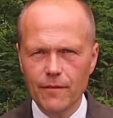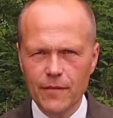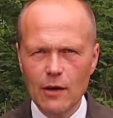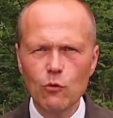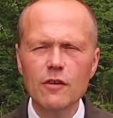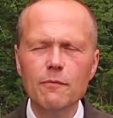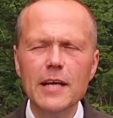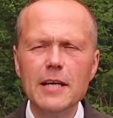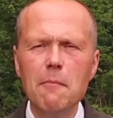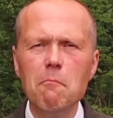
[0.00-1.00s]
that would have
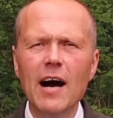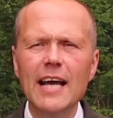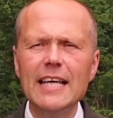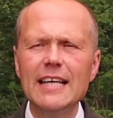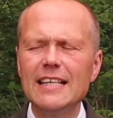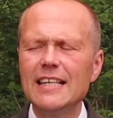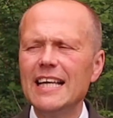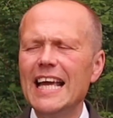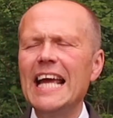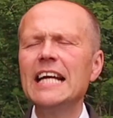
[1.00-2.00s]
been my
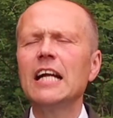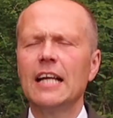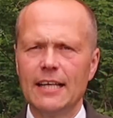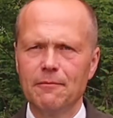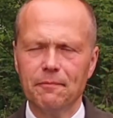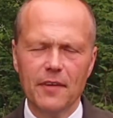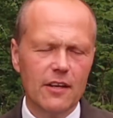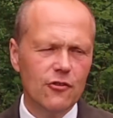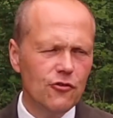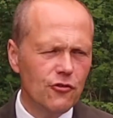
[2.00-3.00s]
inkling,
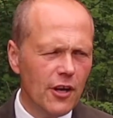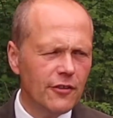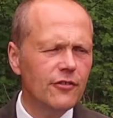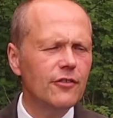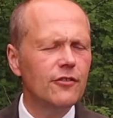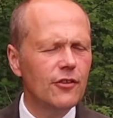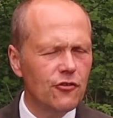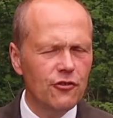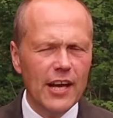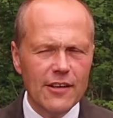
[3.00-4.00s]
just to
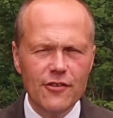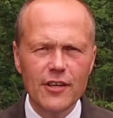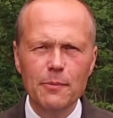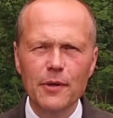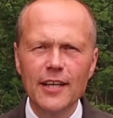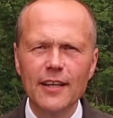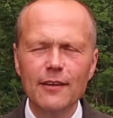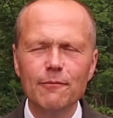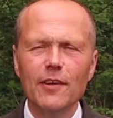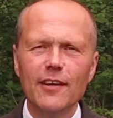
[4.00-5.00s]
change it up a
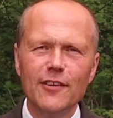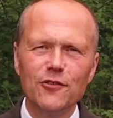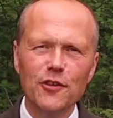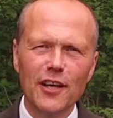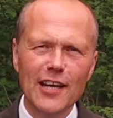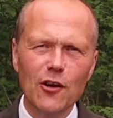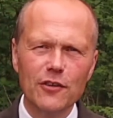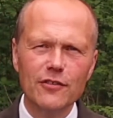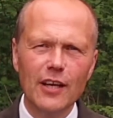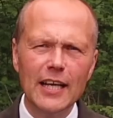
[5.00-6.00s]
little so that I
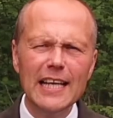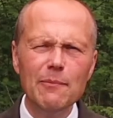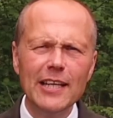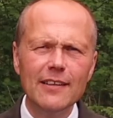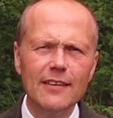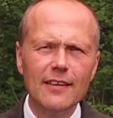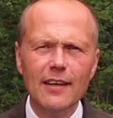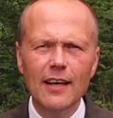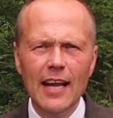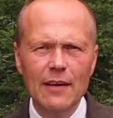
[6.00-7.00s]
looked a little bit
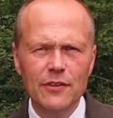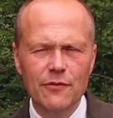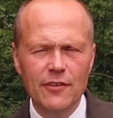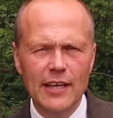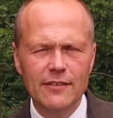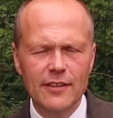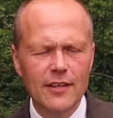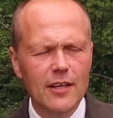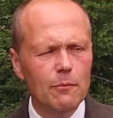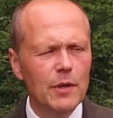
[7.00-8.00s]
left of center
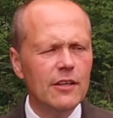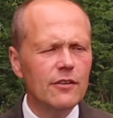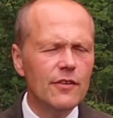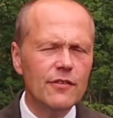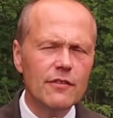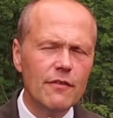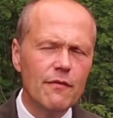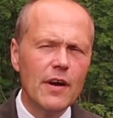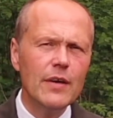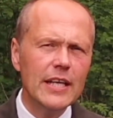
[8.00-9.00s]
because this is a
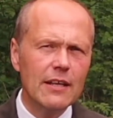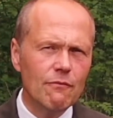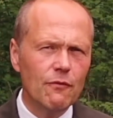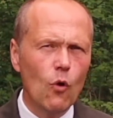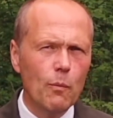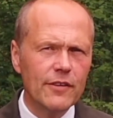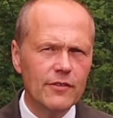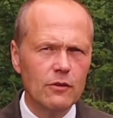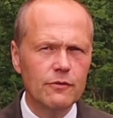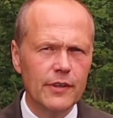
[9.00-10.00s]
very conformist
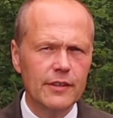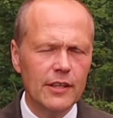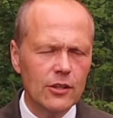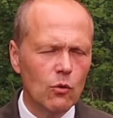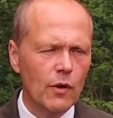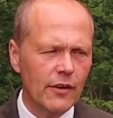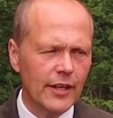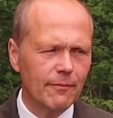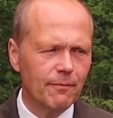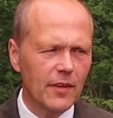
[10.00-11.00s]
outfit that you're
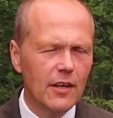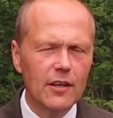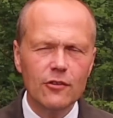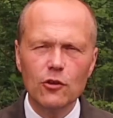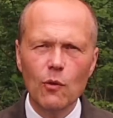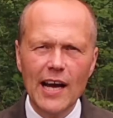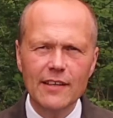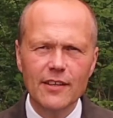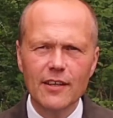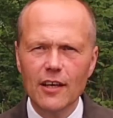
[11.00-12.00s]
wearing. So to
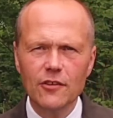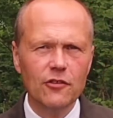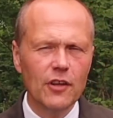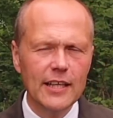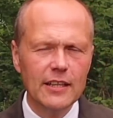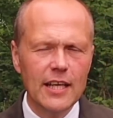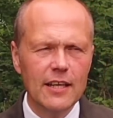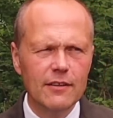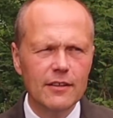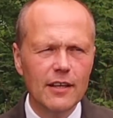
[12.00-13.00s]
add a
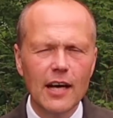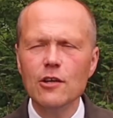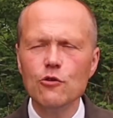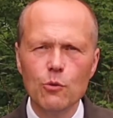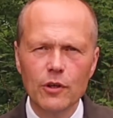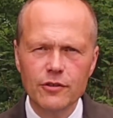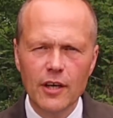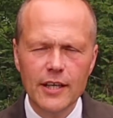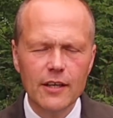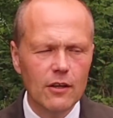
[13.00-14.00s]
slightly unusual
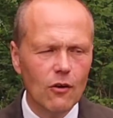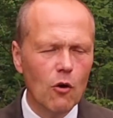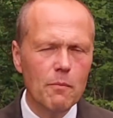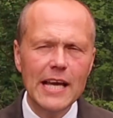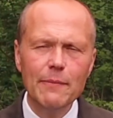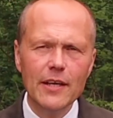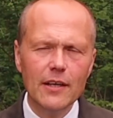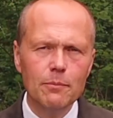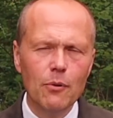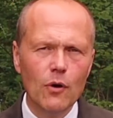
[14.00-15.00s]
tie or maybe
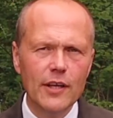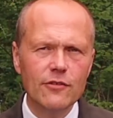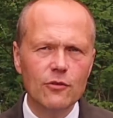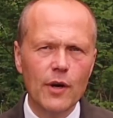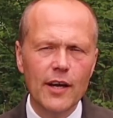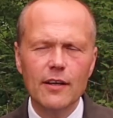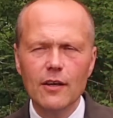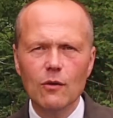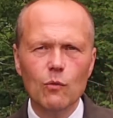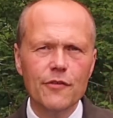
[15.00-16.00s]
a pocket square
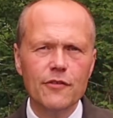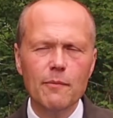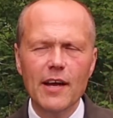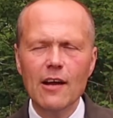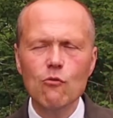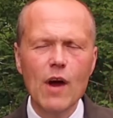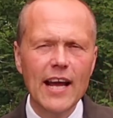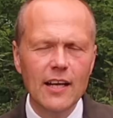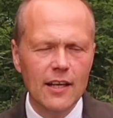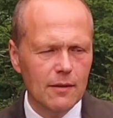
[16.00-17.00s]
with some
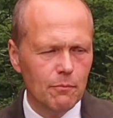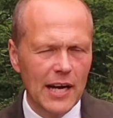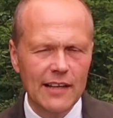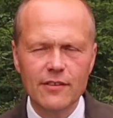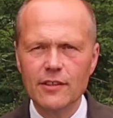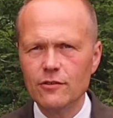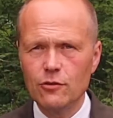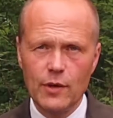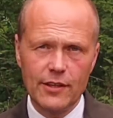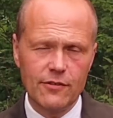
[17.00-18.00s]
irregular pattern
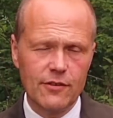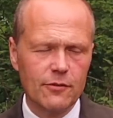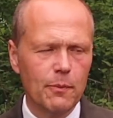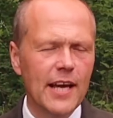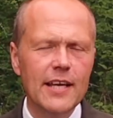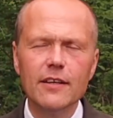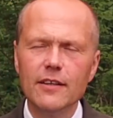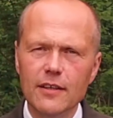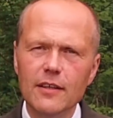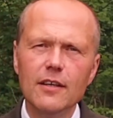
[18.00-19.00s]
to its display
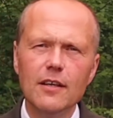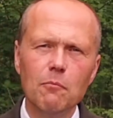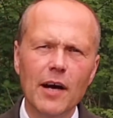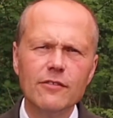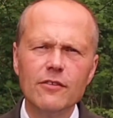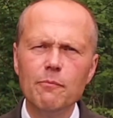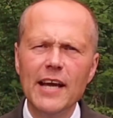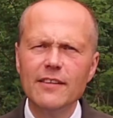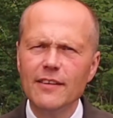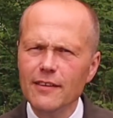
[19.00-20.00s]
might have
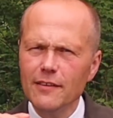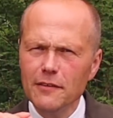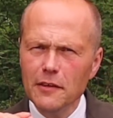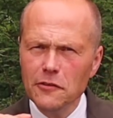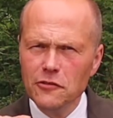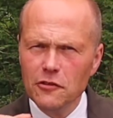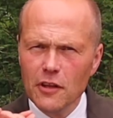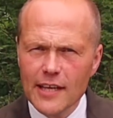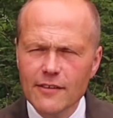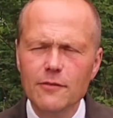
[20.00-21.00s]
made the
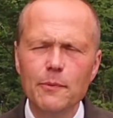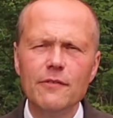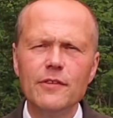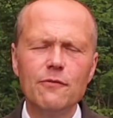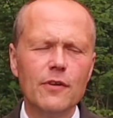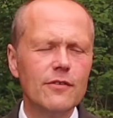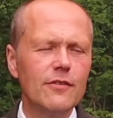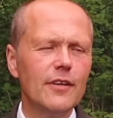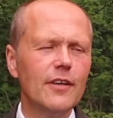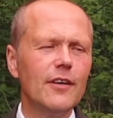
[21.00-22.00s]
slightest bit of
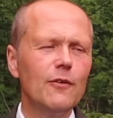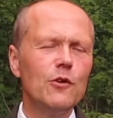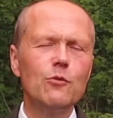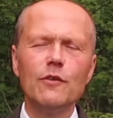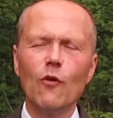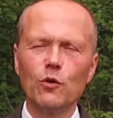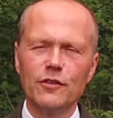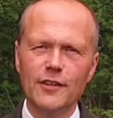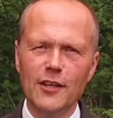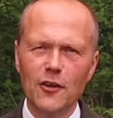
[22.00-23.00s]
difference which would have
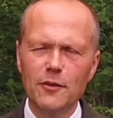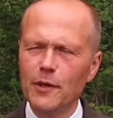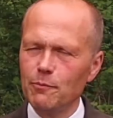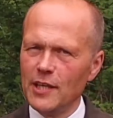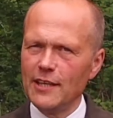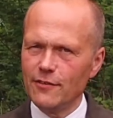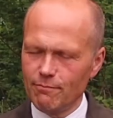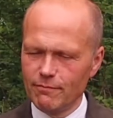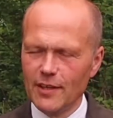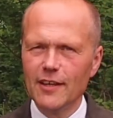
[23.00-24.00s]
altered the look. But please,
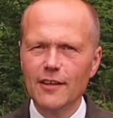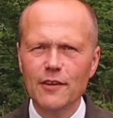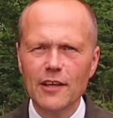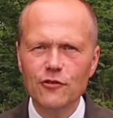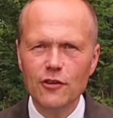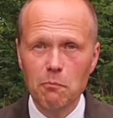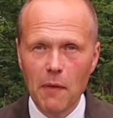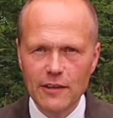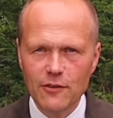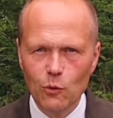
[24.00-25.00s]
that's just
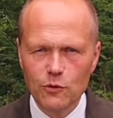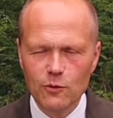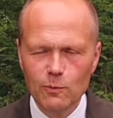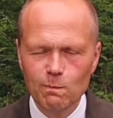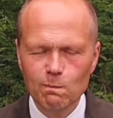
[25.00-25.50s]
my thoughts.